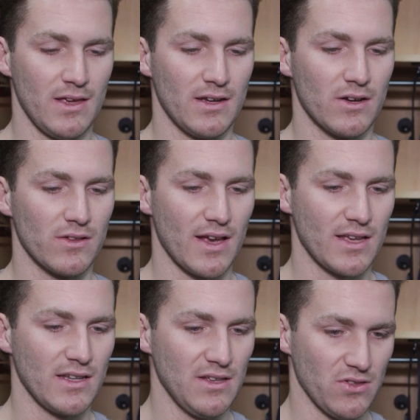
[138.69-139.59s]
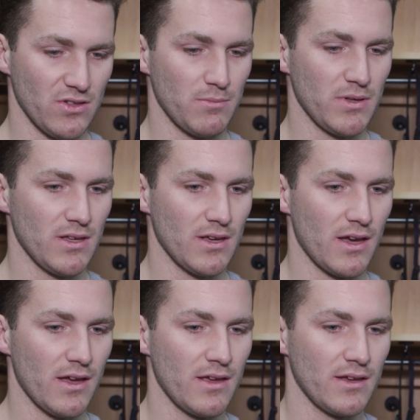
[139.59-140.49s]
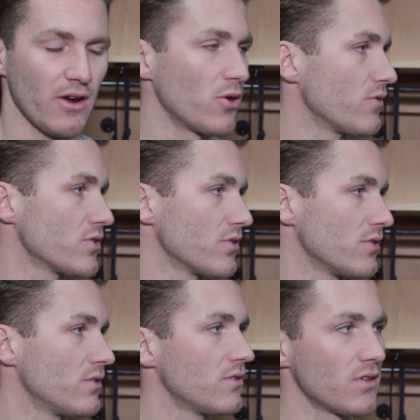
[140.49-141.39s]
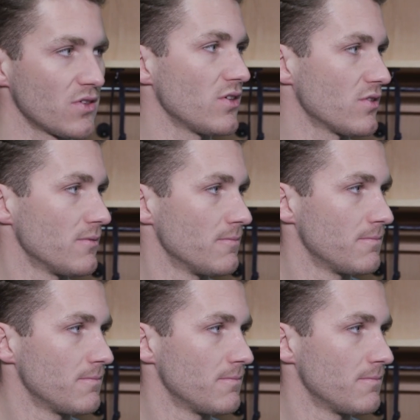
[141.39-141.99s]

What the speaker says: in here, that can easily be carried over till the season.